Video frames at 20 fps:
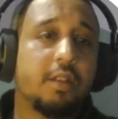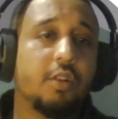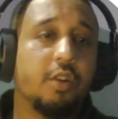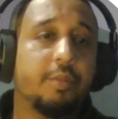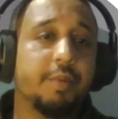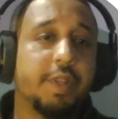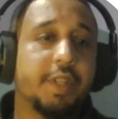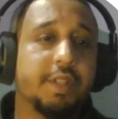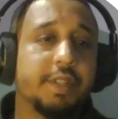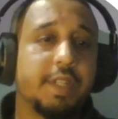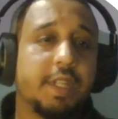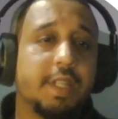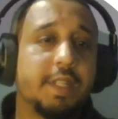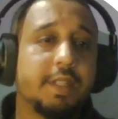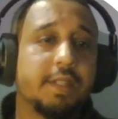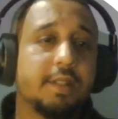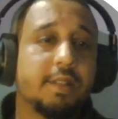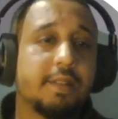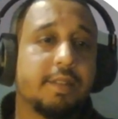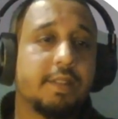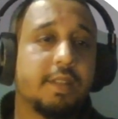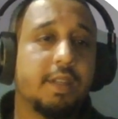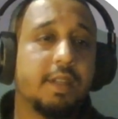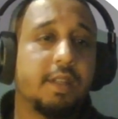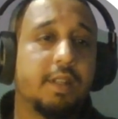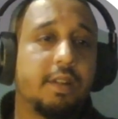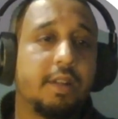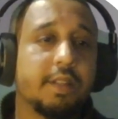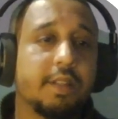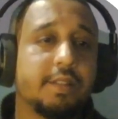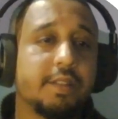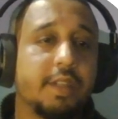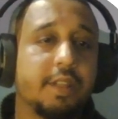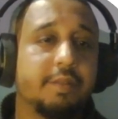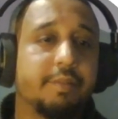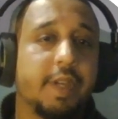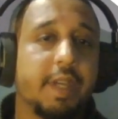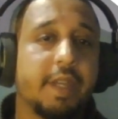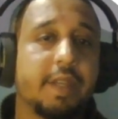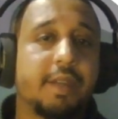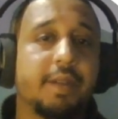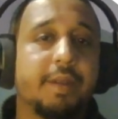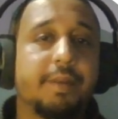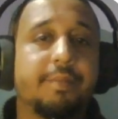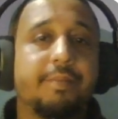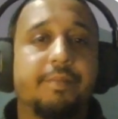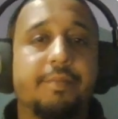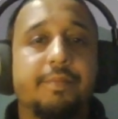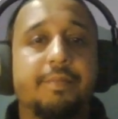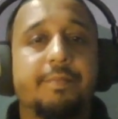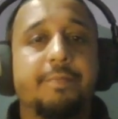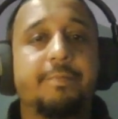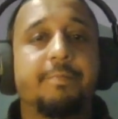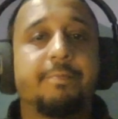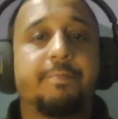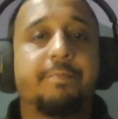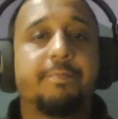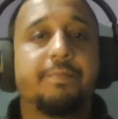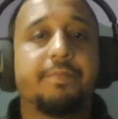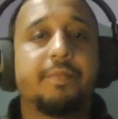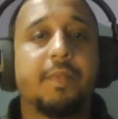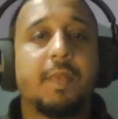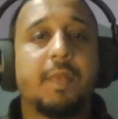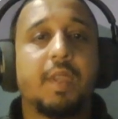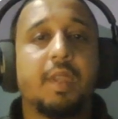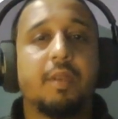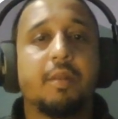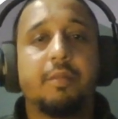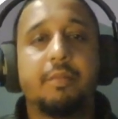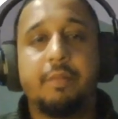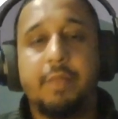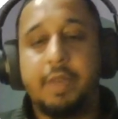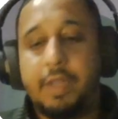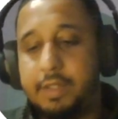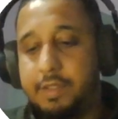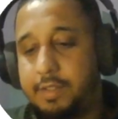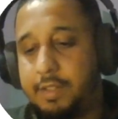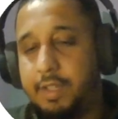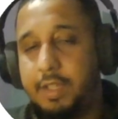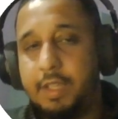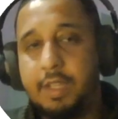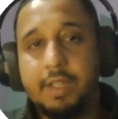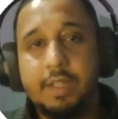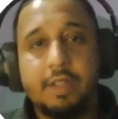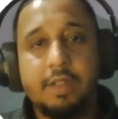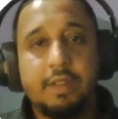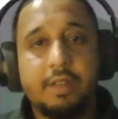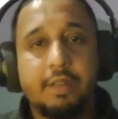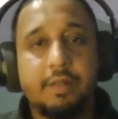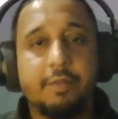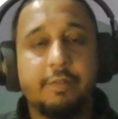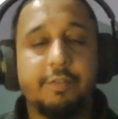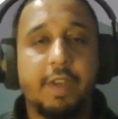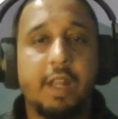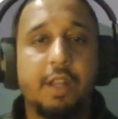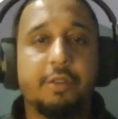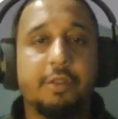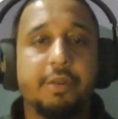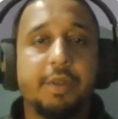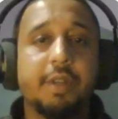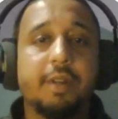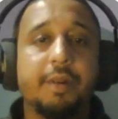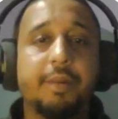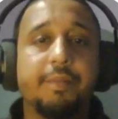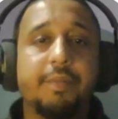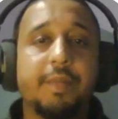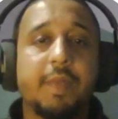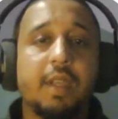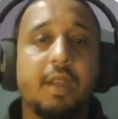Copy the details and let's head back. Paste the value here.